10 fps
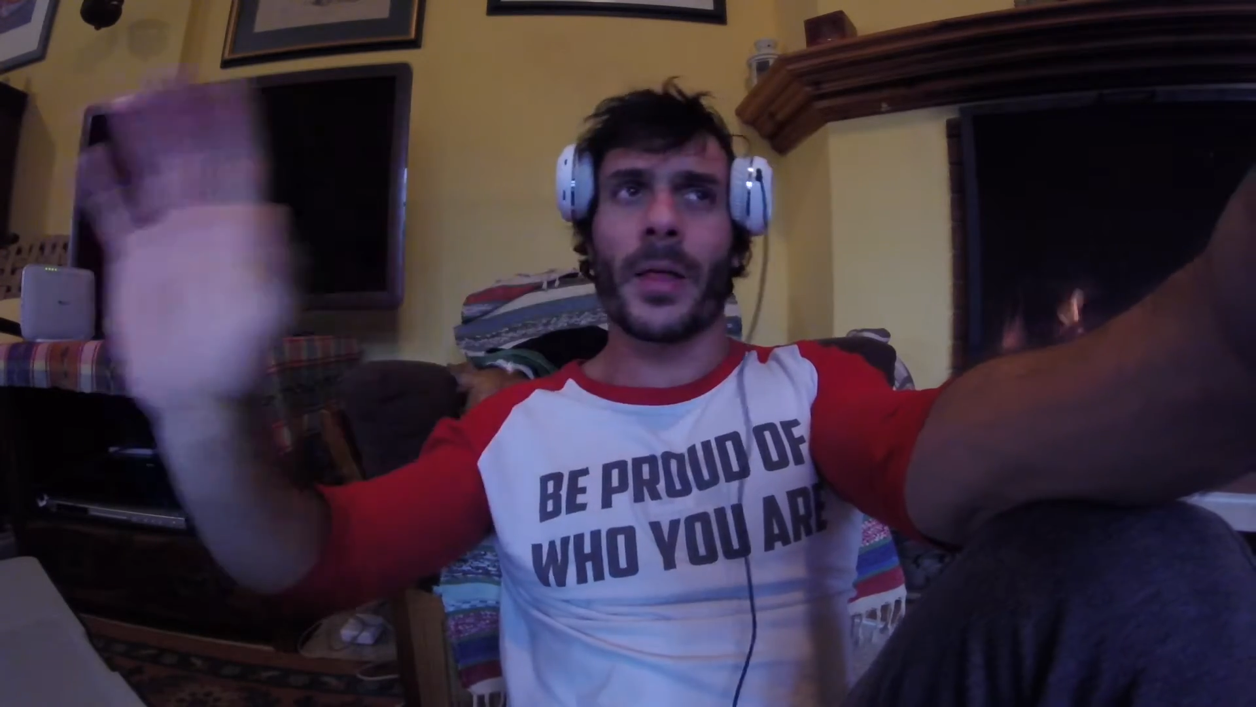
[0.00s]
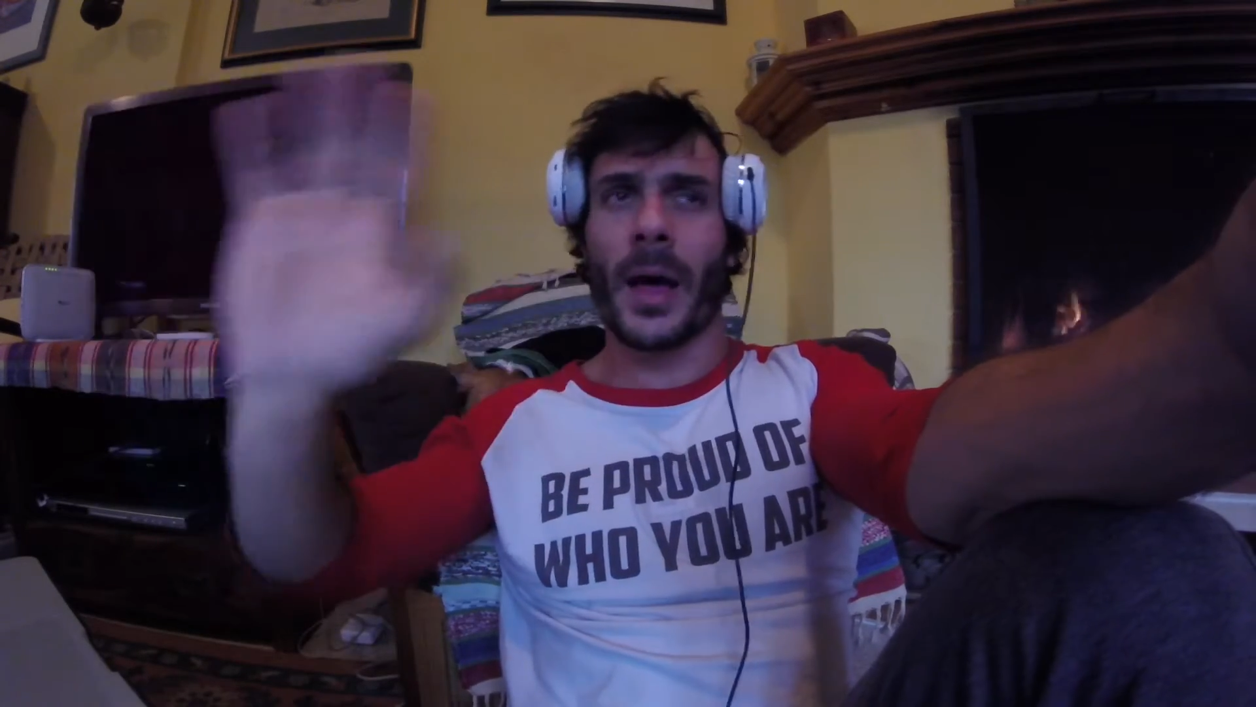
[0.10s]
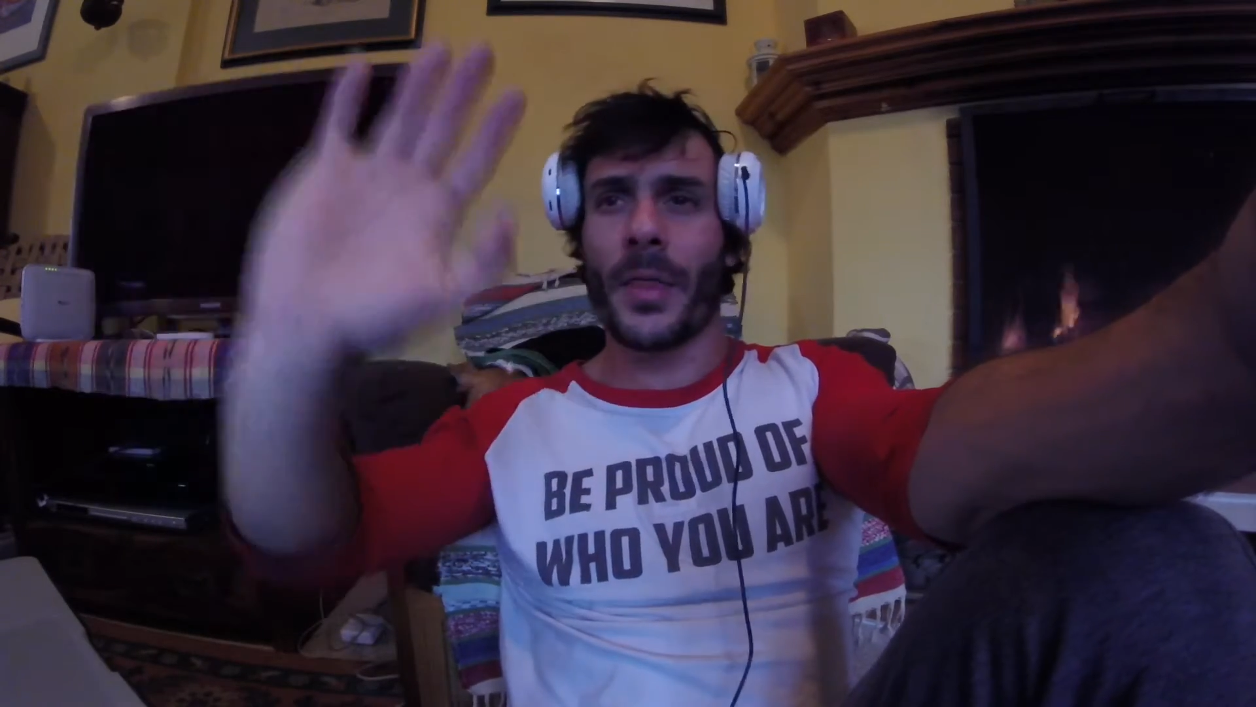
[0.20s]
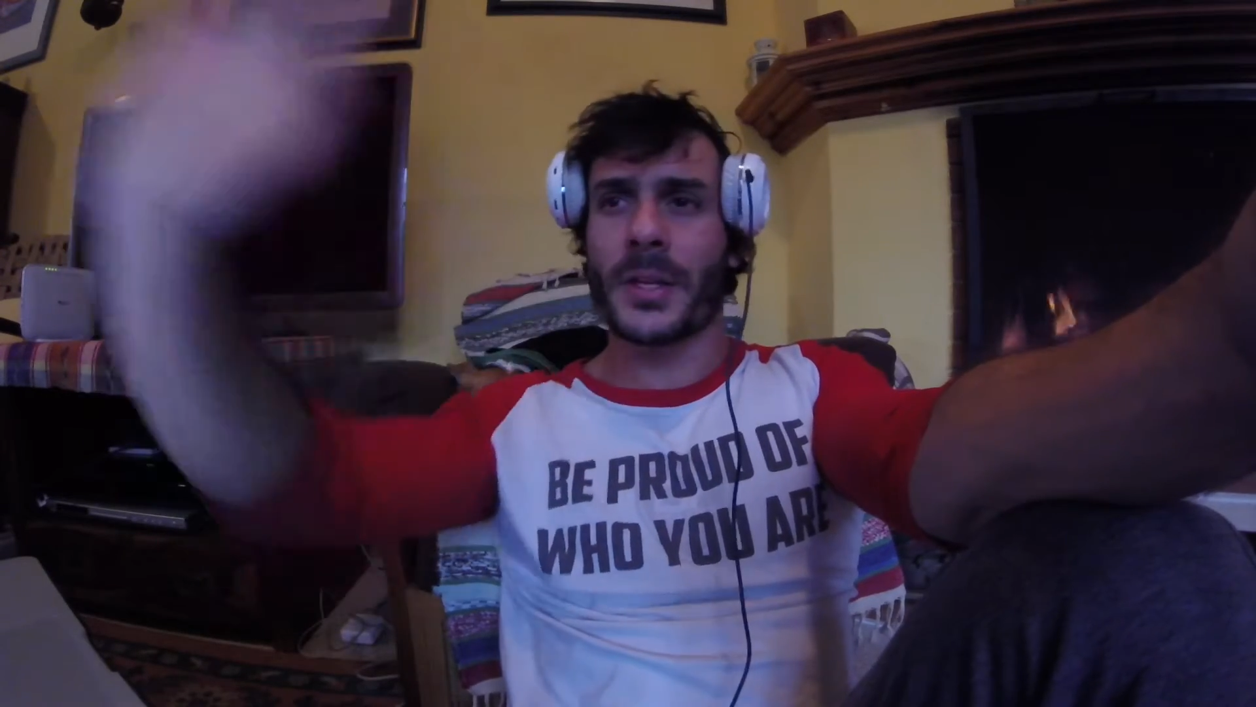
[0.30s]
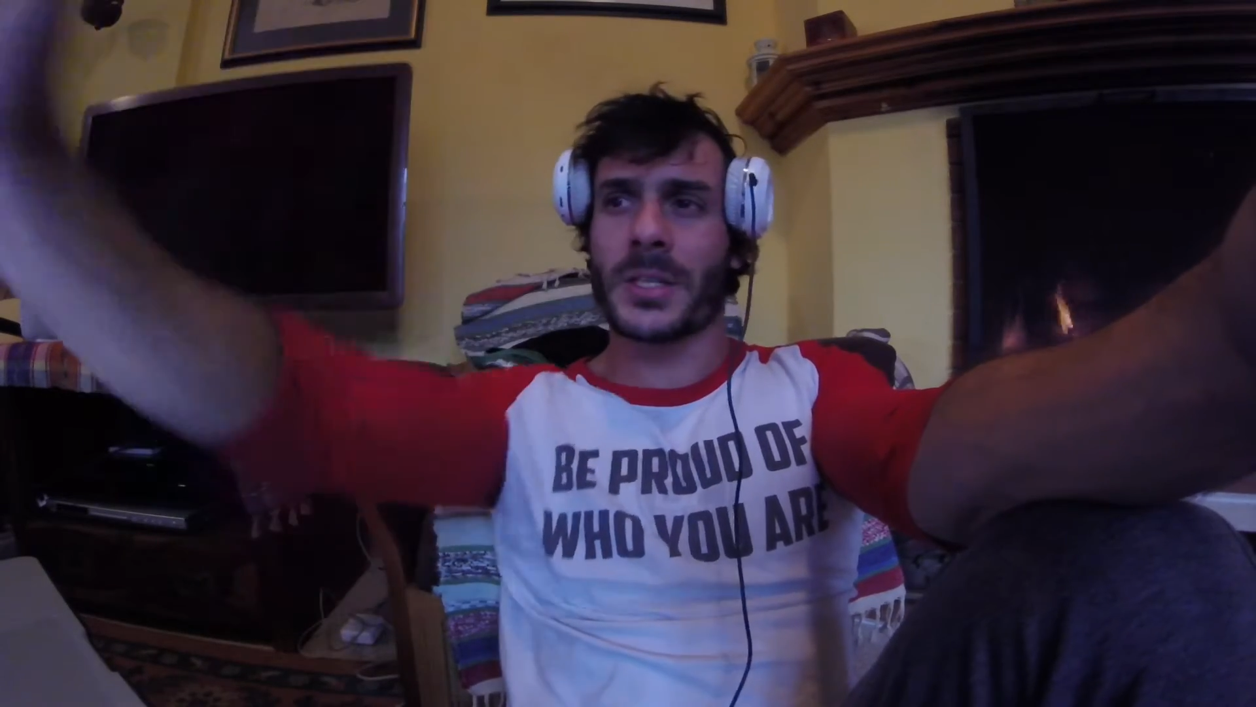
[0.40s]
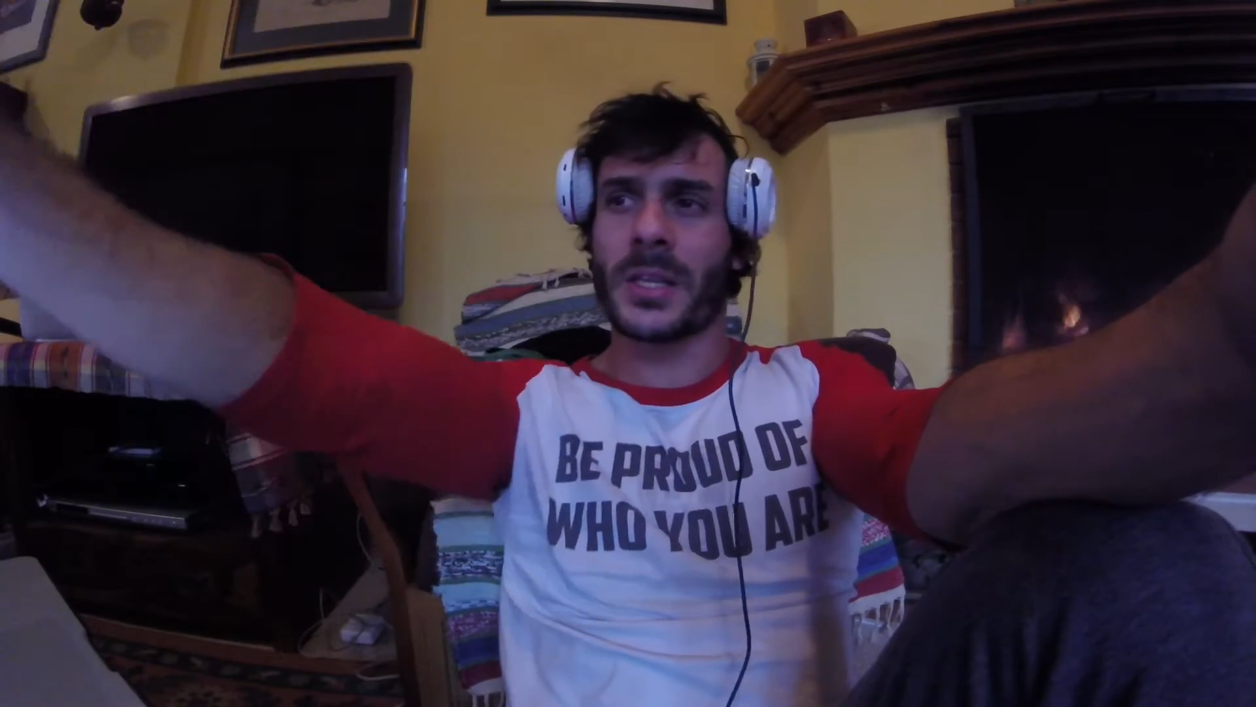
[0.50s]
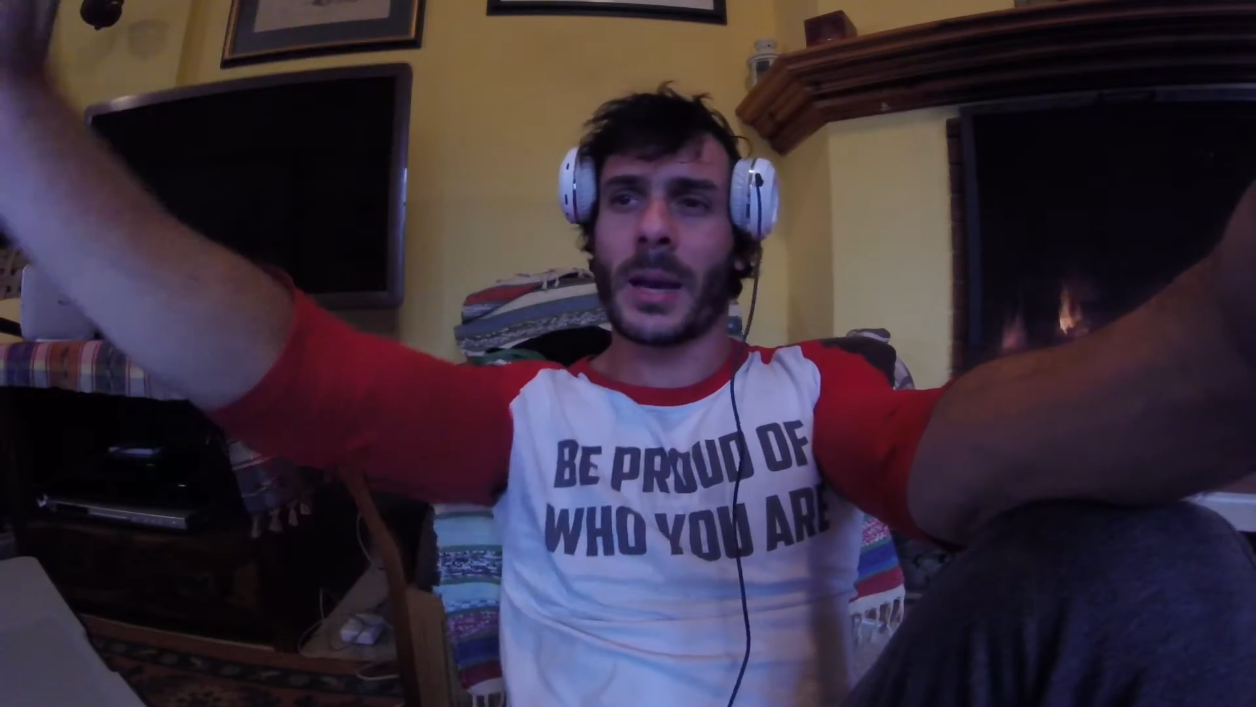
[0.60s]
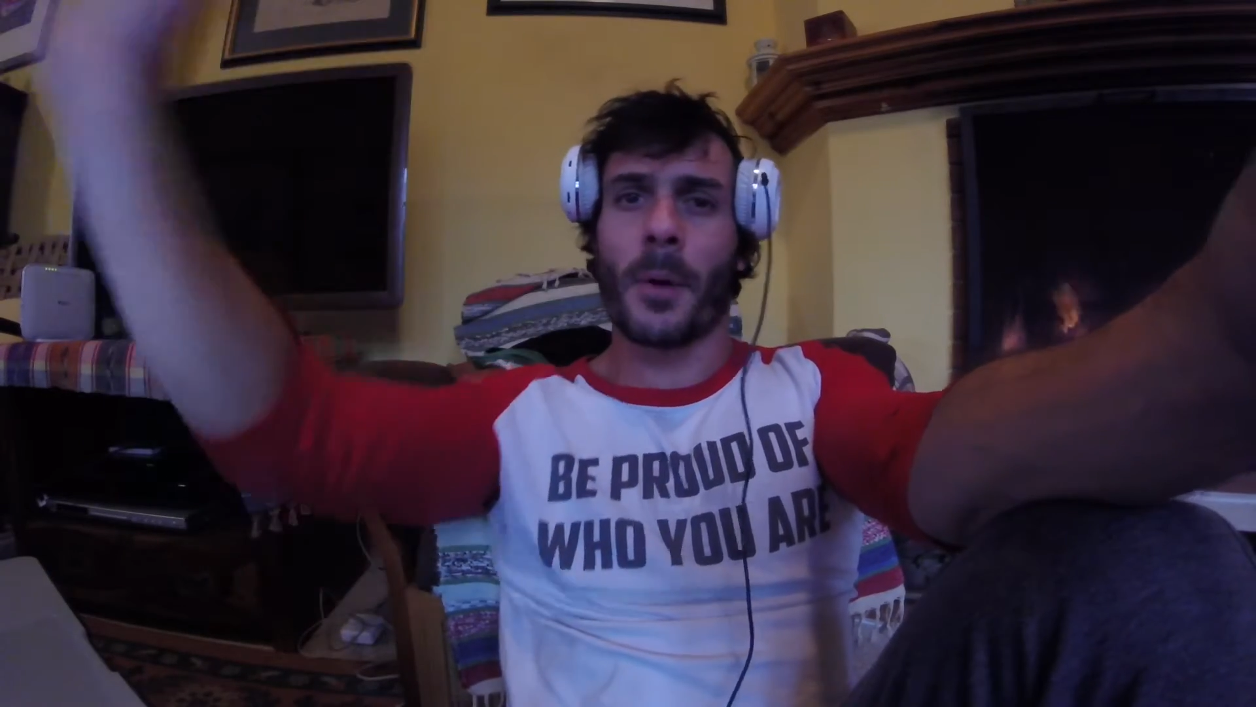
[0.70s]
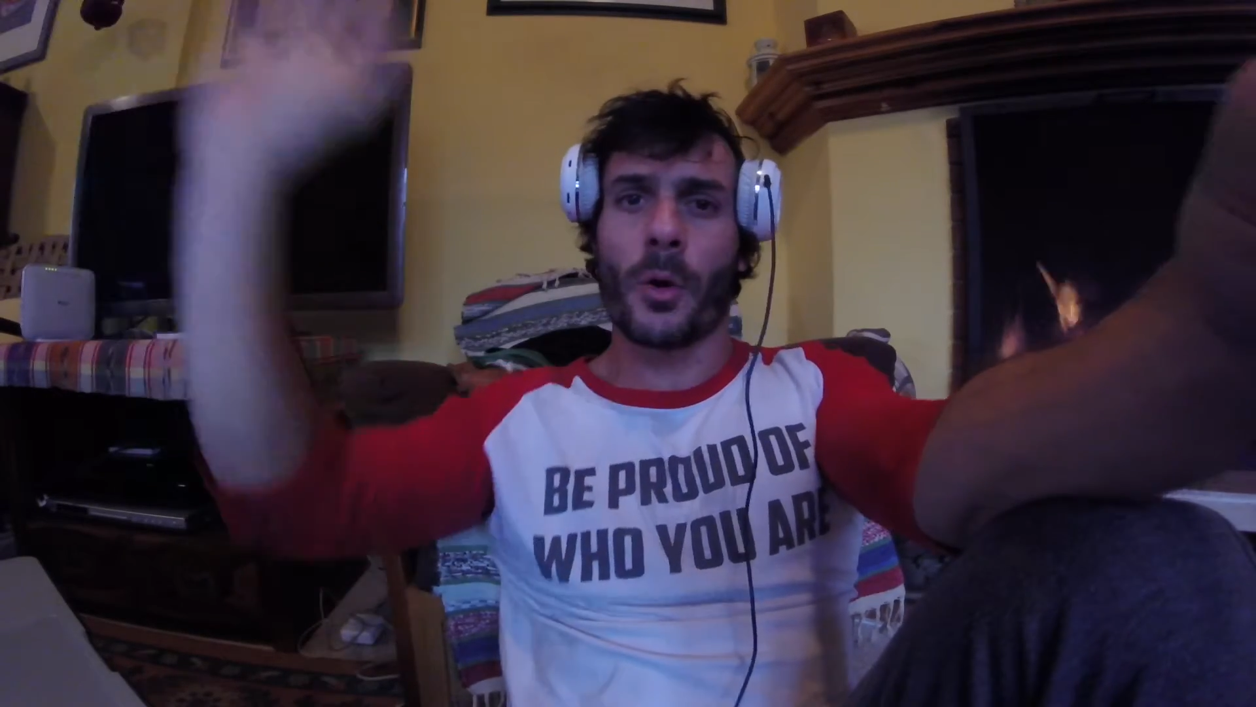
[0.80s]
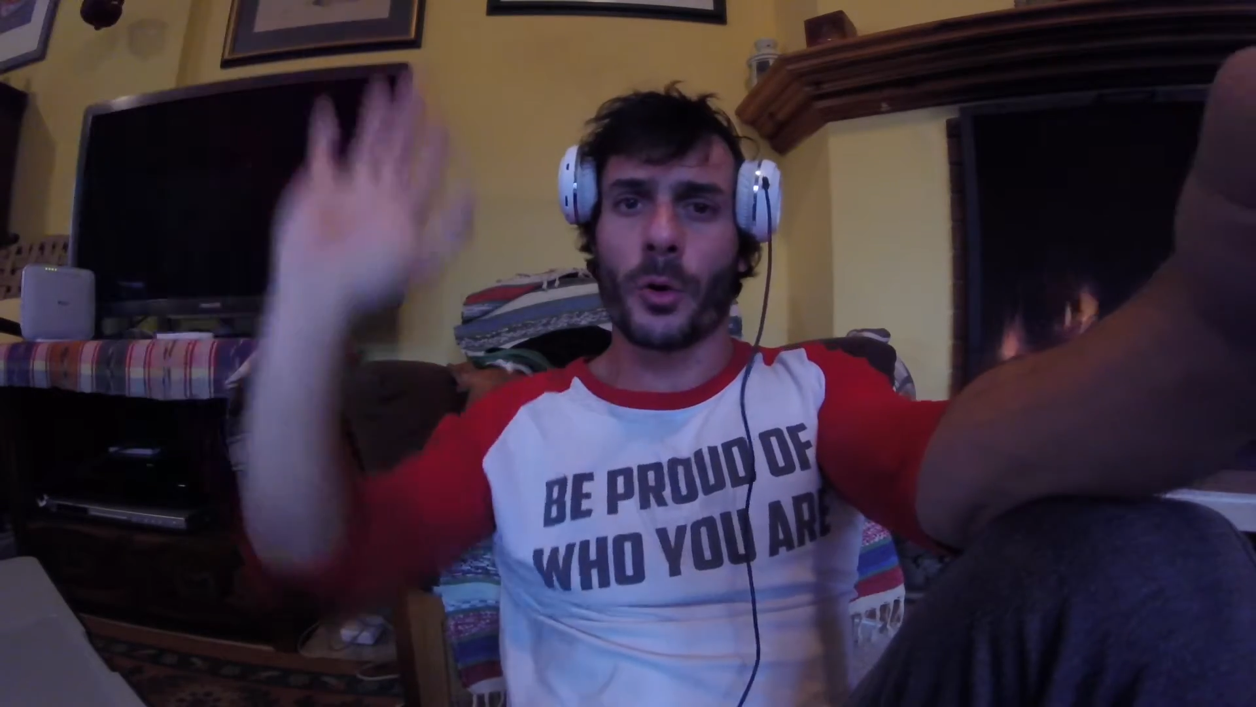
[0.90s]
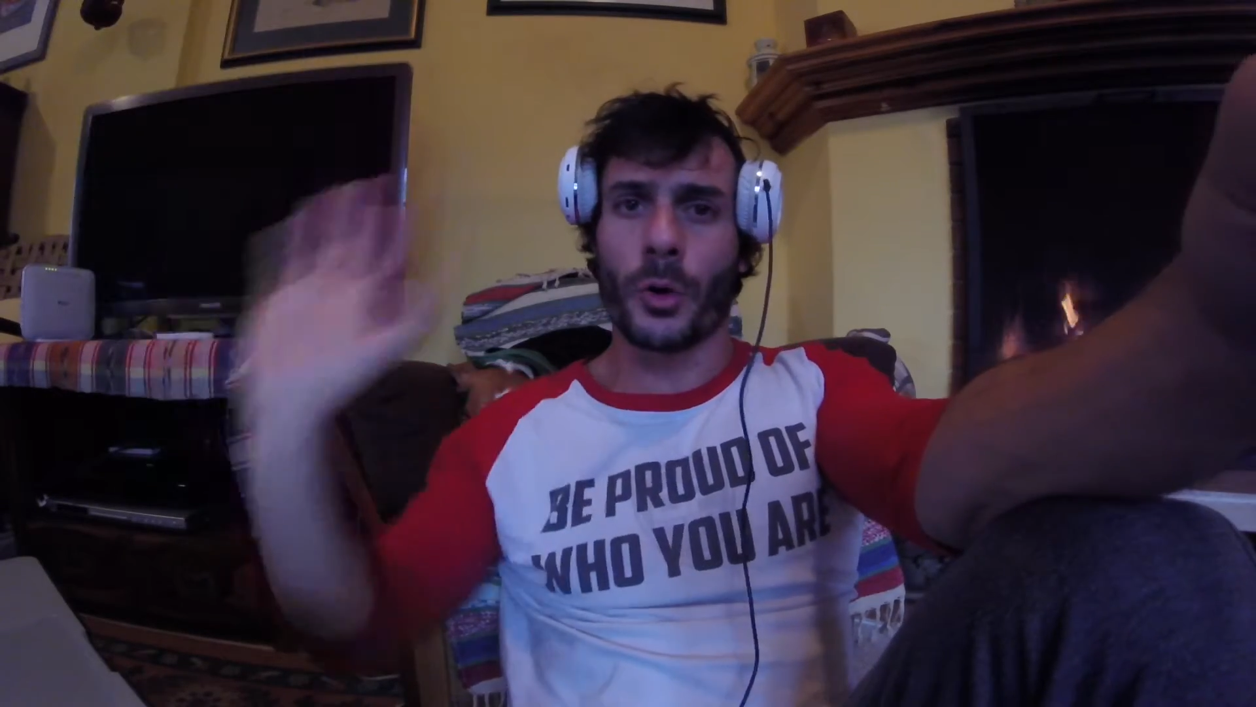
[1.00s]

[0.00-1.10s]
others think about